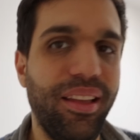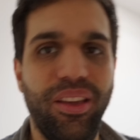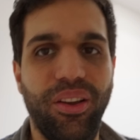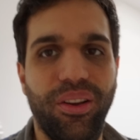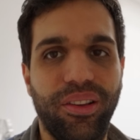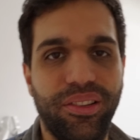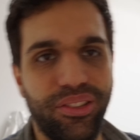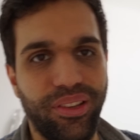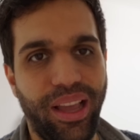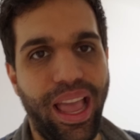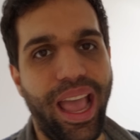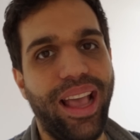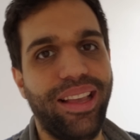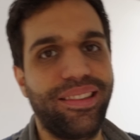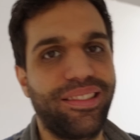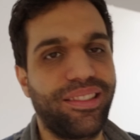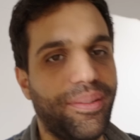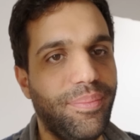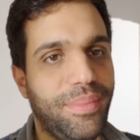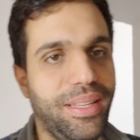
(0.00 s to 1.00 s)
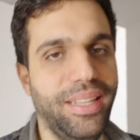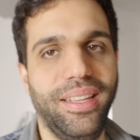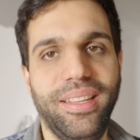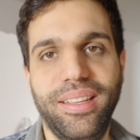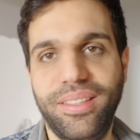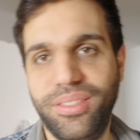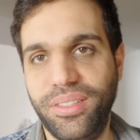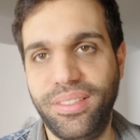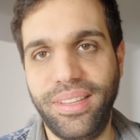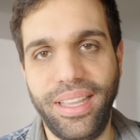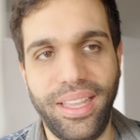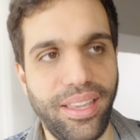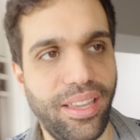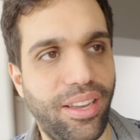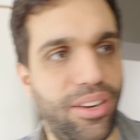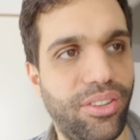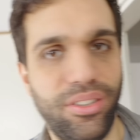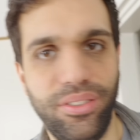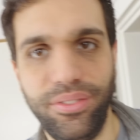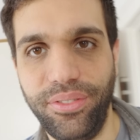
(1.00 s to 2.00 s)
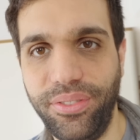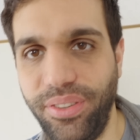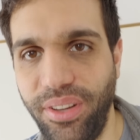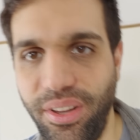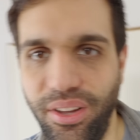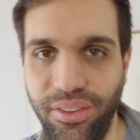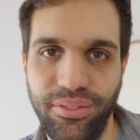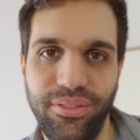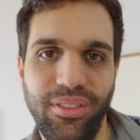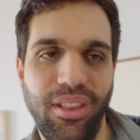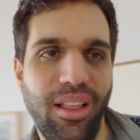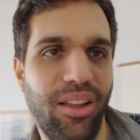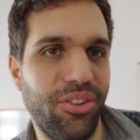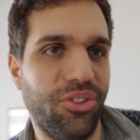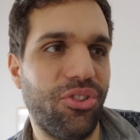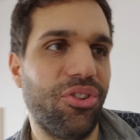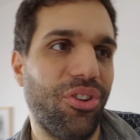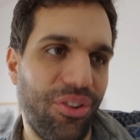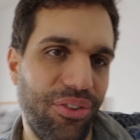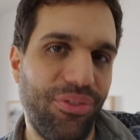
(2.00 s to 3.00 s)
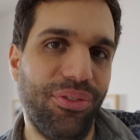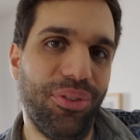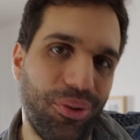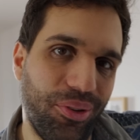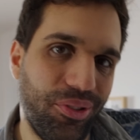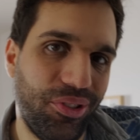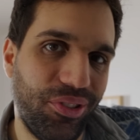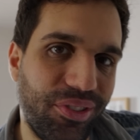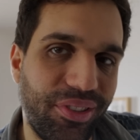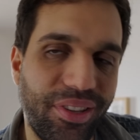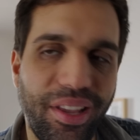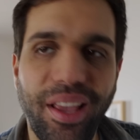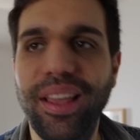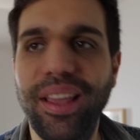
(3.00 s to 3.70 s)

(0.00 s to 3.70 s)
He also asked me to take care of, of lunch first.